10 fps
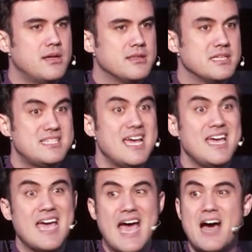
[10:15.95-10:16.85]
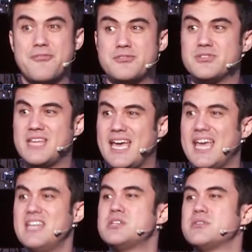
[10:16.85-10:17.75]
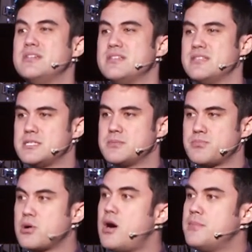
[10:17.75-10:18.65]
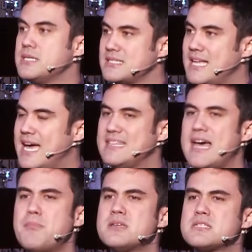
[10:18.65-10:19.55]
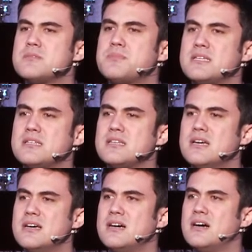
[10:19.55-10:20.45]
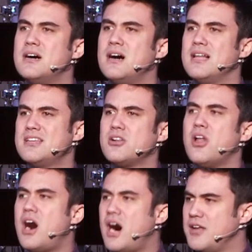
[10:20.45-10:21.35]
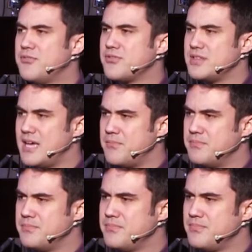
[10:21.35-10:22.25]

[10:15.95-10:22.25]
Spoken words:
the day after they enter into this promised land, that must have been a little odd for them.